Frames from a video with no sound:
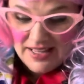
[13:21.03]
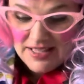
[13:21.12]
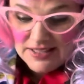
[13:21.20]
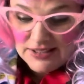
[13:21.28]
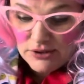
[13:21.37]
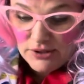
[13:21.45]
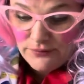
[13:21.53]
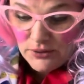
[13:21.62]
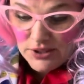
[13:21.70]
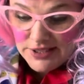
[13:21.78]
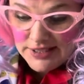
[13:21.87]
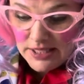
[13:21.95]
So the
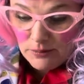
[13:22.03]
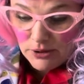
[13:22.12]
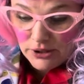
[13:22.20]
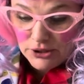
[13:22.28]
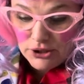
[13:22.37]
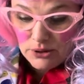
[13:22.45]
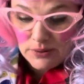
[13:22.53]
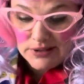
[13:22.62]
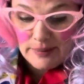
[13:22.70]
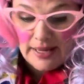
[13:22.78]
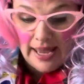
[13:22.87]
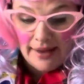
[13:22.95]
first thing we're going to do is
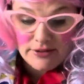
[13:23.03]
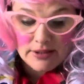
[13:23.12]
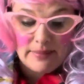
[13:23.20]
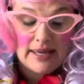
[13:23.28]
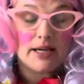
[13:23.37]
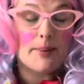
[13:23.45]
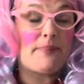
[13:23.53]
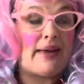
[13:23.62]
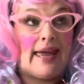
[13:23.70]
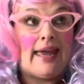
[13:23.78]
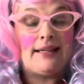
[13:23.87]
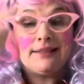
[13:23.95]
we have to make a
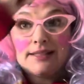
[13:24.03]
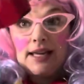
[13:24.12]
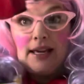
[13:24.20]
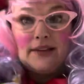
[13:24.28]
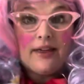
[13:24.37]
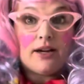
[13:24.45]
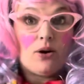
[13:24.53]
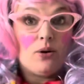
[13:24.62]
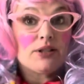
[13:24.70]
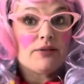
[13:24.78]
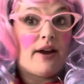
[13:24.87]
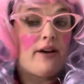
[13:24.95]
band that
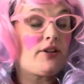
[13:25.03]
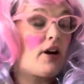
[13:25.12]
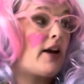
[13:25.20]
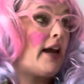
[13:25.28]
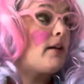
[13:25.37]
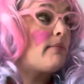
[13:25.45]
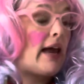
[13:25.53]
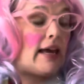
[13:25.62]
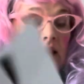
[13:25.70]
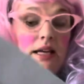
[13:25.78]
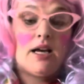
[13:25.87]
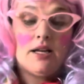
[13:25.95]
goes around our head,
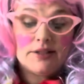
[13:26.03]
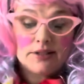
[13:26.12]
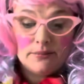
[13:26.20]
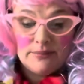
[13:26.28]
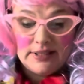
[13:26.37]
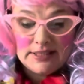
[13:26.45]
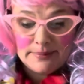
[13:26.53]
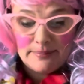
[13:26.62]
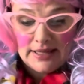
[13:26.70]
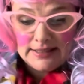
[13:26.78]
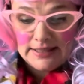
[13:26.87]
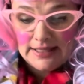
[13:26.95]
Maggie. So Miss
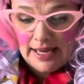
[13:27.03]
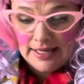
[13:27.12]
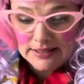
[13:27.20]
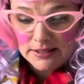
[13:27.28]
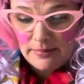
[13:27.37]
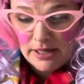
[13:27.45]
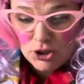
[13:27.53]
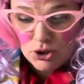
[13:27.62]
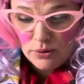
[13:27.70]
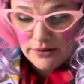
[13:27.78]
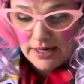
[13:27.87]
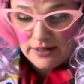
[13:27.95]
Messy has to make
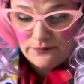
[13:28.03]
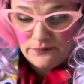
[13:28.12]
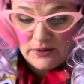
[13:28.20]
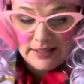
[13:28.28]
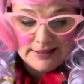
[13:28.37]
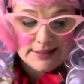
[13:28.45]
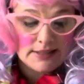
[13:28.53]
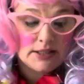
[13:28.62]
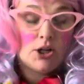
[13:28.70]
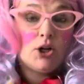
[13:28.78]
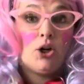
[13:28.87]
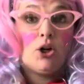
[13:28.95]
sure that it fits
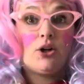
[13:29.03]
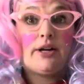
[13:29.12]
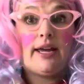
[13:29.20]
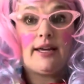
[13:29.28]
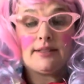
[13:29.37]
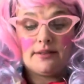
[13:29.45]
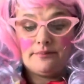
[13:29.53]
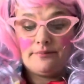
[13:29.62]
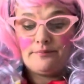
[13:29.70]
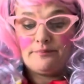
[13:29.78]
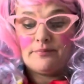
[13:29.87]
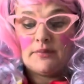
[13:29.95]
her head.
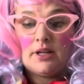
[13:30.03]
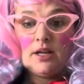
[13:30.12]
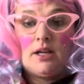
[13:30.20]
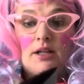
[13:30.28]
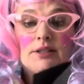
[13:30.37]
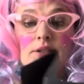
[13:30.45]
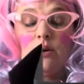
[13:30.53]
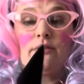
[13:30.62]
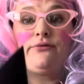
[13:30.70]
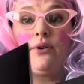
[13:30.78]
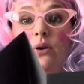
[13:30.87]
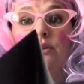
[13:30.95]
So I
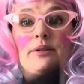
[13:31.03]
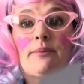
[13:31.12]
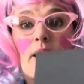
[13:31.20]
folded my